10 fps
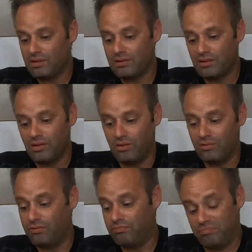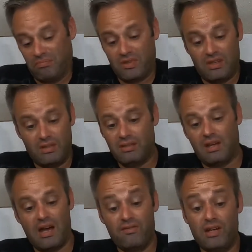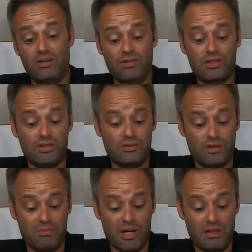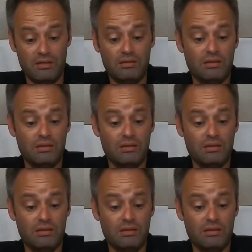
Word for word: So I've had no issues with mine.